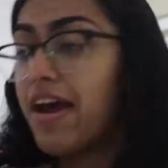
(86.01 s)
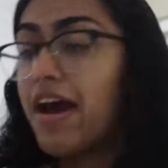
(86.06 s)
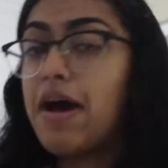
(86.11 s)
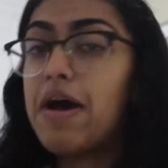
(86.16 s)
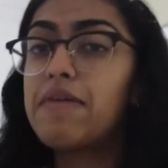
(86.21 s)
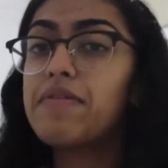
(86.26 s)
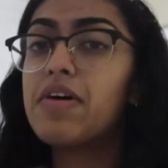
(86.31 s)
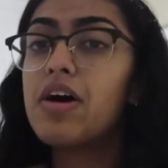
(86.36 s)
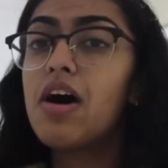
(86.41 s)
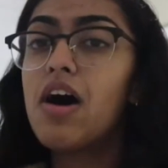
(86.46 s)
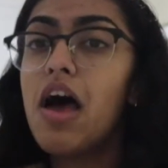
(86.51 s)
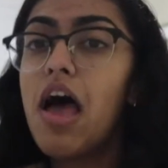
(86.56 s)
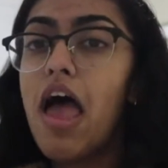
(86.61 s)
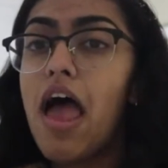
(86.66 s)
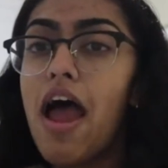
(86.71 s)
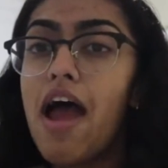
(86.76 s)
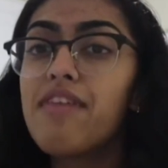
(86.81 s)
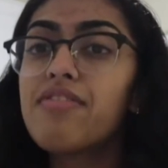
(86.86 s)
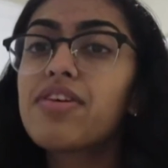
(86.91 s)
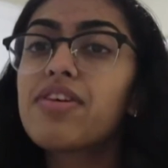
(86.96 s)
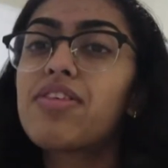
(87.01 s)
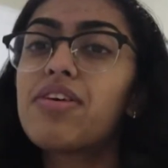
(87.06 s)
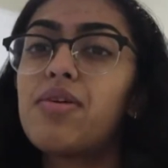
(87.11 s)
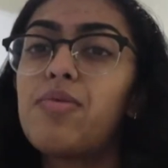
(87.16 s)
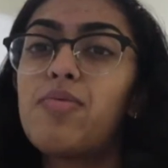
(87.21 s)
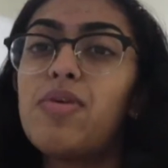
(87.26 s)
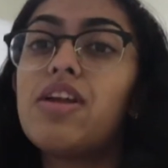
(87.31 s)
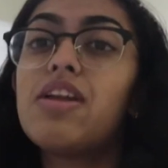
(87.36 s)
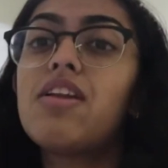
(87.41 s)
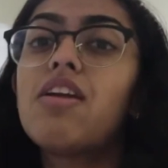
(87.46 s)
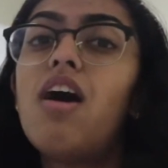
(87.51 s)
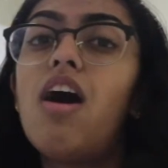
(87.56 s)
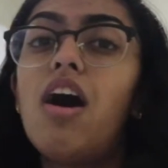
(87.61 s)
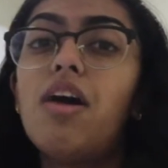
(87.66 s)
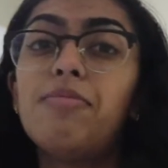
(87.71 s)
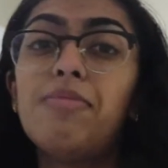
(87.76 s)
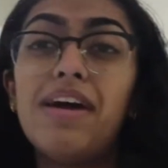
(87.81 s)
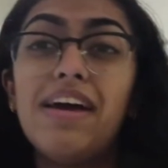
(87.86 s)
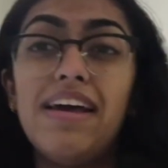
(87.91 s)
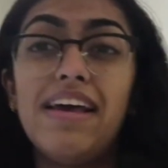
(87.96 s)
I have everything written
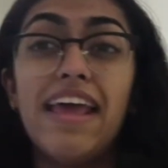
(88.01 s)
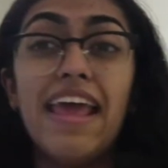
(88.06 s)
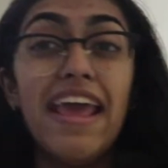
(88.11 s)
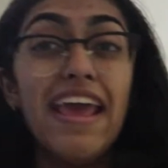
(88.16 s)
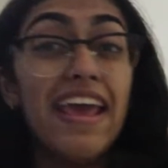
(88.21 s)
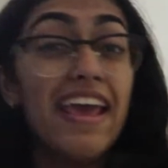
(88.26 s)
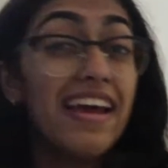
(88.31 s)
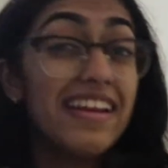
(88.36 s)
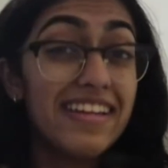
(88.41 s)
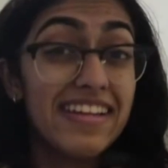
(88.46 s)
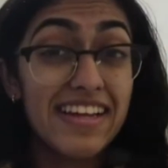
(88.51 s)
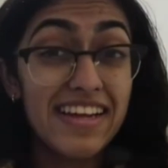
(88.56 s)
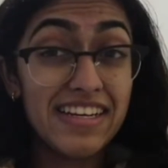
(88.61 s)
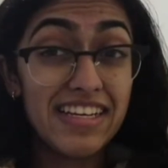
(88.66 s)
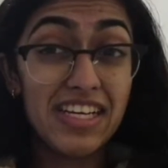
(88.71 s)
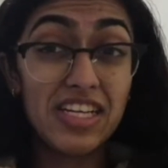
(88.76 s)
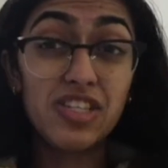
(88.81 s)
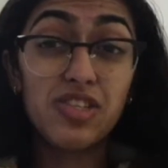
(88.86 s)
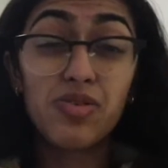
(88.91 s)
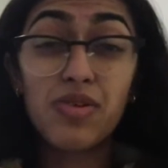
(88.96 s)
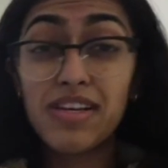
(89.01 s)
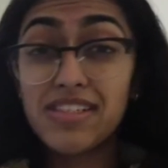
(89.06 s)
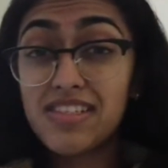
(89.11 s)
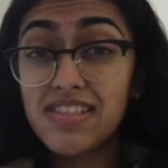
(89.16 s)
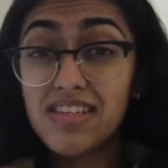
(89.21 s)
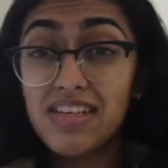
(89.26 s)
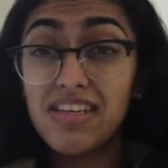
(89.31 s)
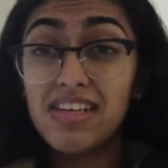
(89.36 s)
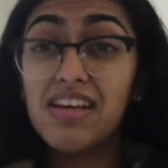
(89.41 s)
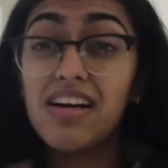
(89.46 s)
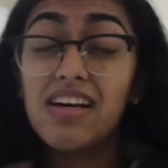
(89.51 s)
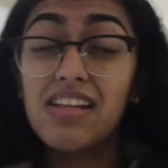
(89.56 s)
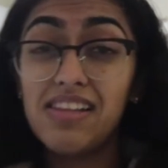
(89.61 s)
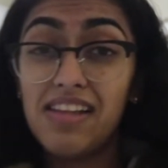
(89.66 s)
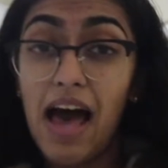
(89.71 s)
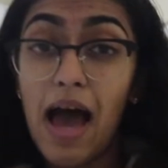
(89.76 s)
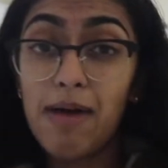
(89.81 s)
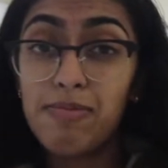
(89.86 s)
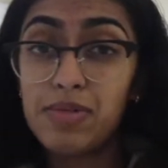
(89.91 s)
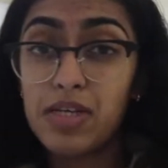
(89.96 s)
on my handy dandy trusty
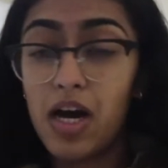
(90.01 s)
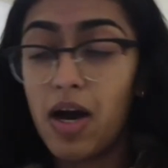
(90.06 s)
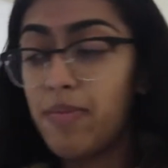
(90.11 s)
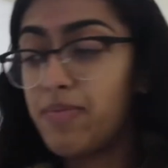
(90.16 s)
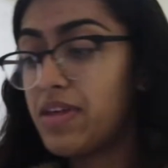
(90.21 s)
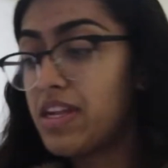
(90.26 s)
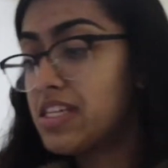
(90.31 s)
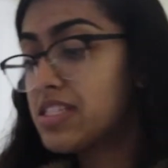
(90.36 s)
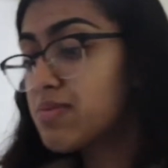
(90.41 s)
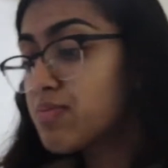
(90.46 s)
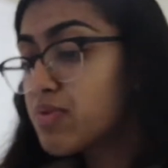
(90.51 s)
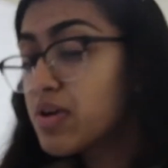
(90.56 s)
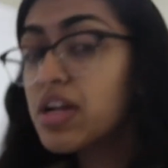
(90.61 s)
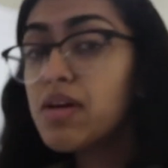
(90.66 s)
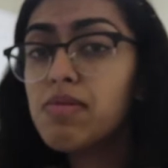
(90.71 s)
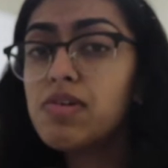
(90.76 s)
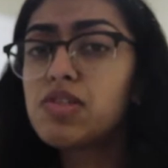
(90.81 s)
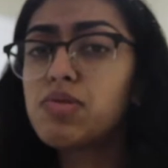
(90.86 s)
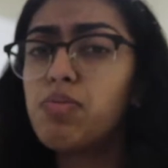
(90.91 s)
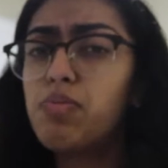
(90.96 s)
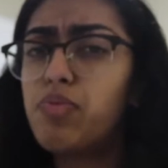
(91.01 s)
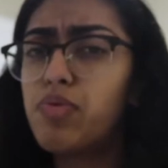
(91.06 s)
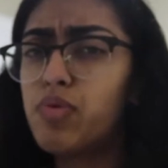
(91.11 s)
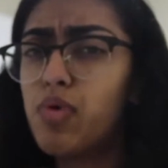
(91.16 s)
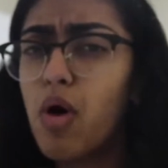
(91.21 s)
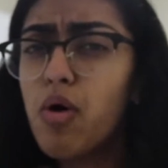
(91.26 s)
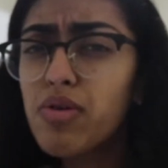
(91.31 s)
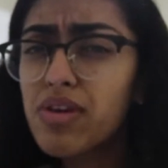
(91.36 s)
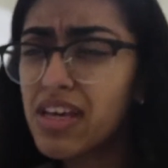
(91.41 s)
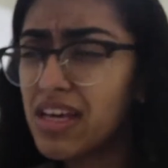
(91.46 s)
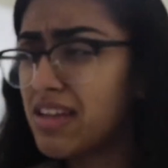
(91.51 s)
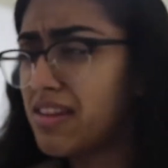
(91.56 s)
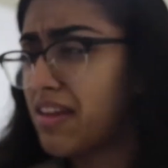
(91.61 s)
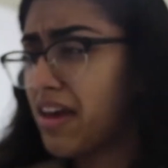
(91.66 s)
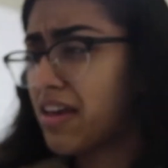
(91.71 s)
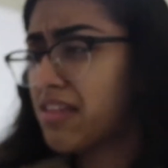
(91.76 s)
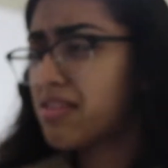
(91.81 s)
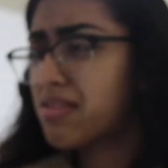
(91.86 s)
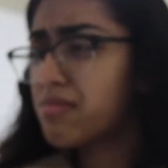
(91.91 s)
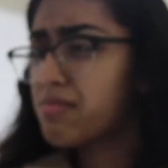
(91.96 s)
laptop that is pretty much broken.
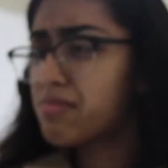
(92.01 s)
Look,